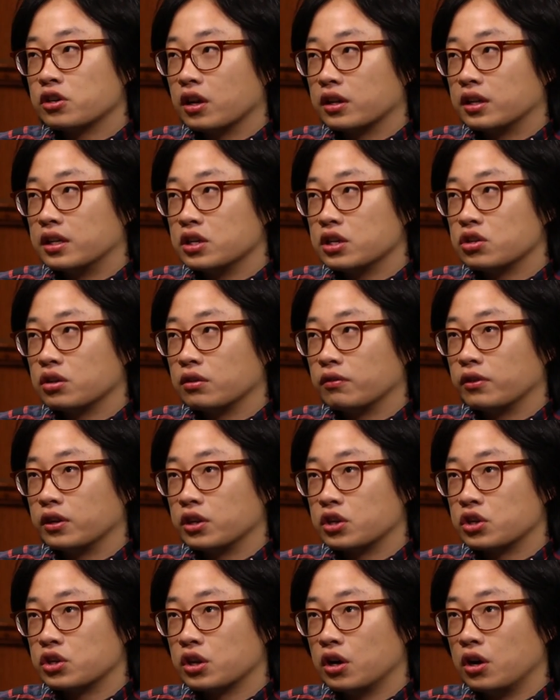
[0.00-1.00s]
auditioned for the
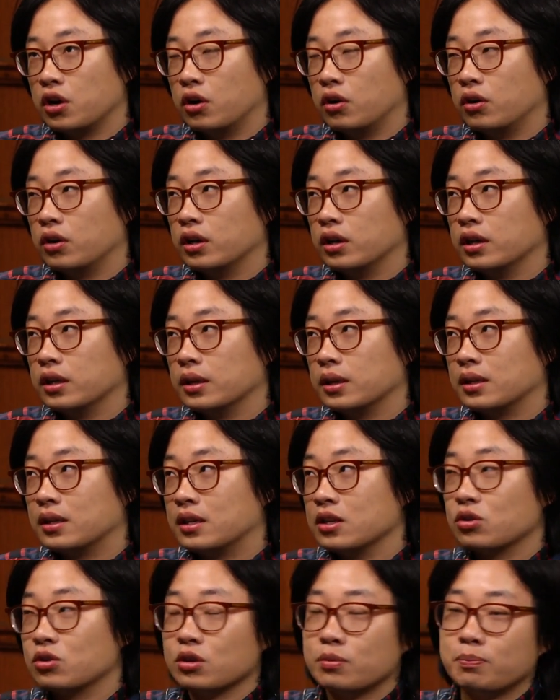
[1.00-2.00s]
show,
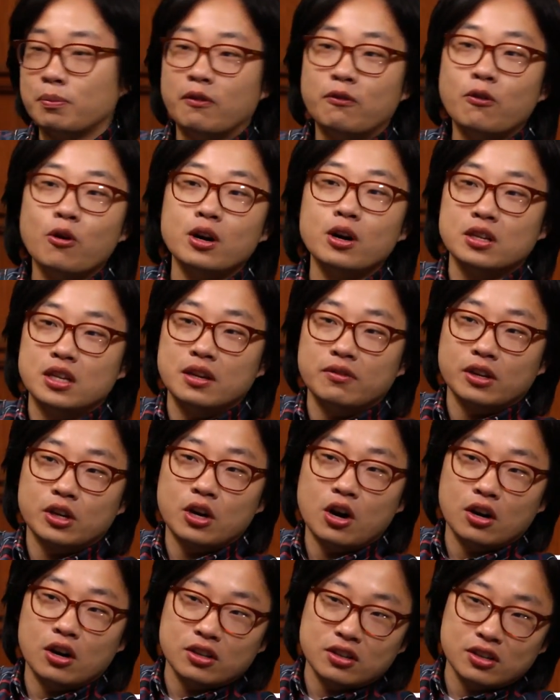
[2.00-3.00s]
this was before it was even
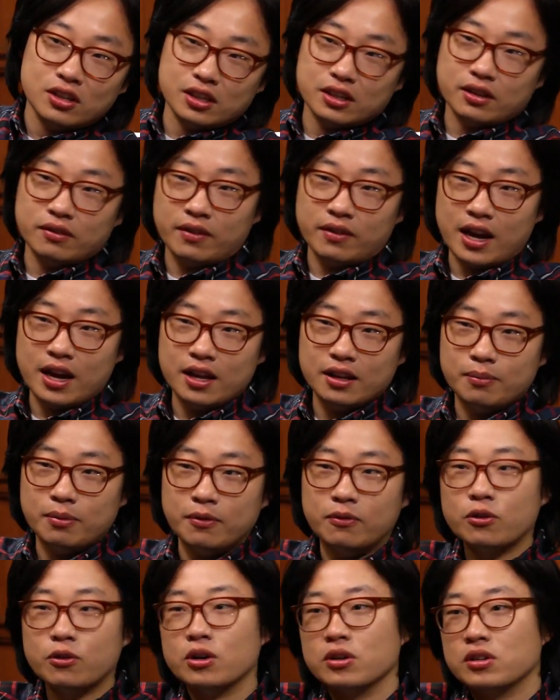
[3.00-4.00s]
called Silicon Valley,
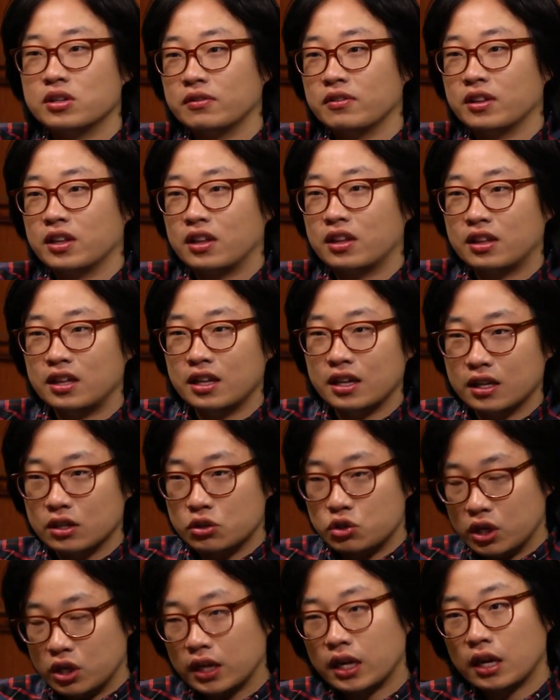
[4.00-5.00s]
before it was even a thing.
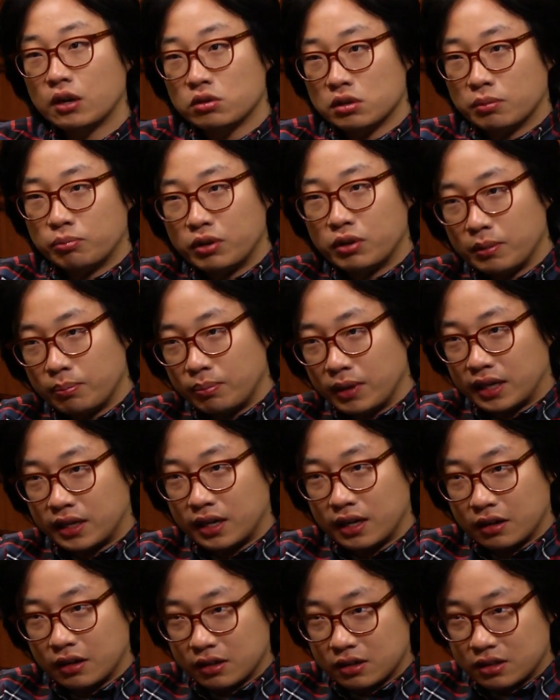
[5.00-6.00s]
Jian-Yang was a pretty big
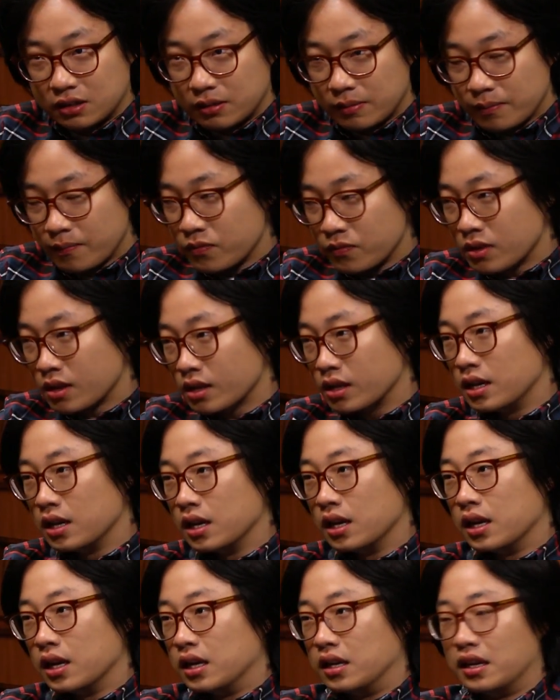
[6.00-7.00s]
character.
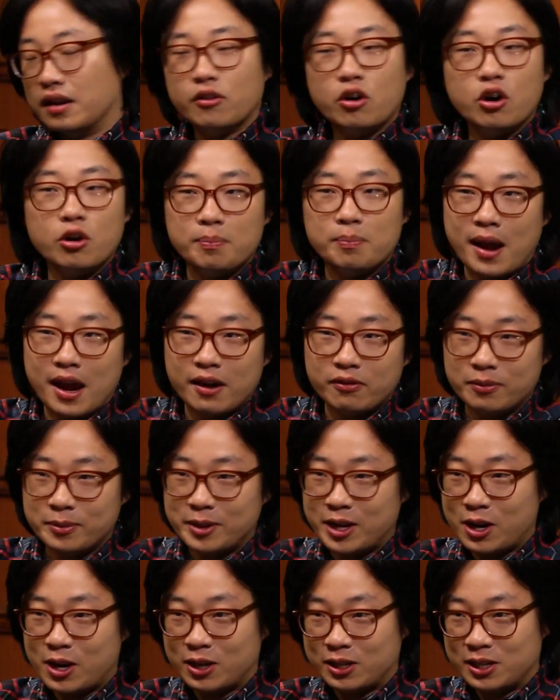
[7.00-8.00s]
Never heard back from
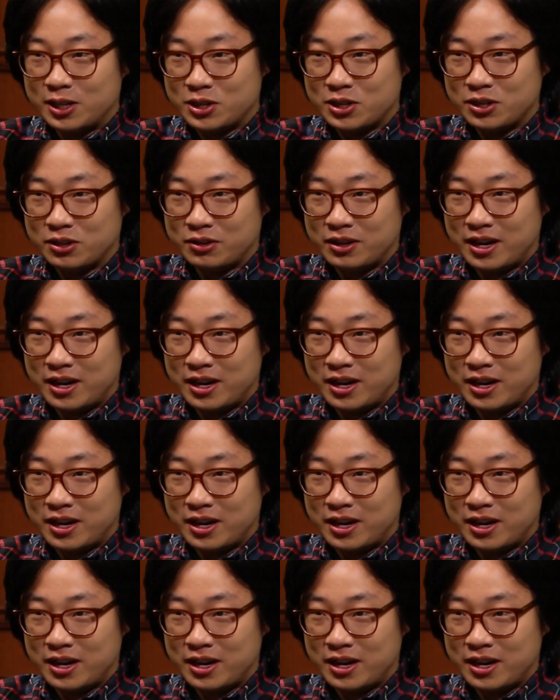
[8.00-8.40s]
that audition,